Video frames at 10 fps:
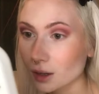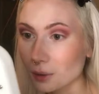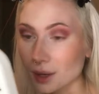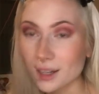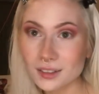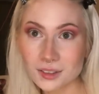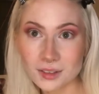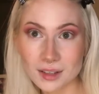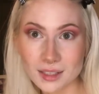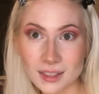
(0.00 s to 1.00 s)
Okay, so
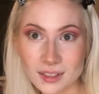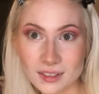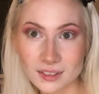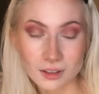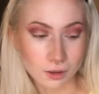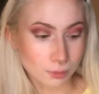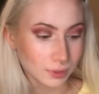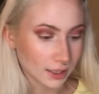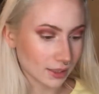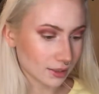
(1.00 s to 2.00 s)
now that this is all
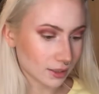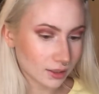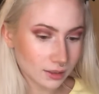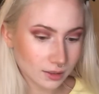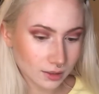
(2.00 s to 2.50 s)
blended,